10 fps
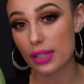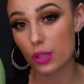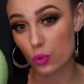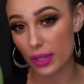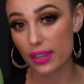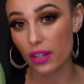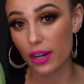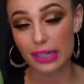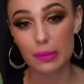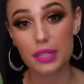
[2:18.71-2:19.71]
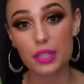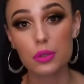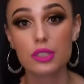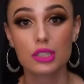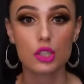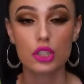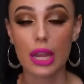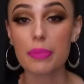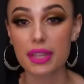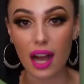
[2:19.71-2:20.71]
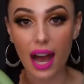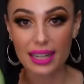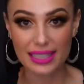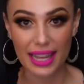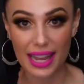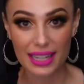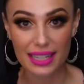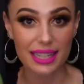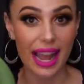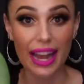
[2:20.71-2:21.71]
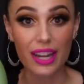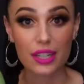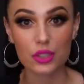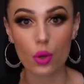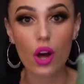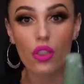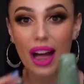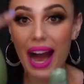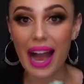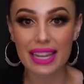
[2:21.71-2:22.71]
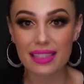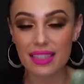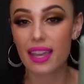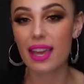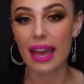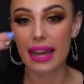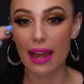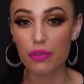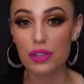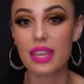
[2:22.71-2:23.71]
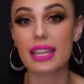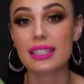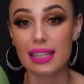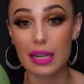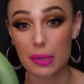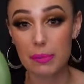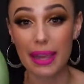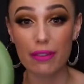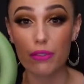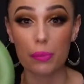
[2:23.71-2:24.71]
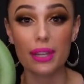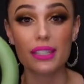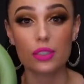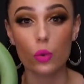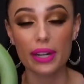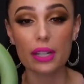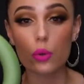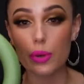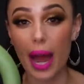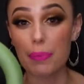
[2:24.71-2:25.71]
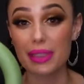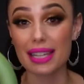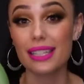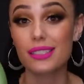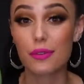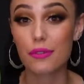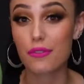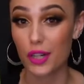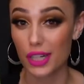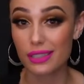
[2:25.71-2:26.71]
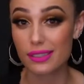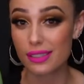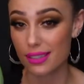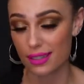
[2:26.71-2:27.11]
the wreath, are gonna be used to shape the cotton candy hair. So all the height and everything is gonna be made from this. So we're gonna wrap these first.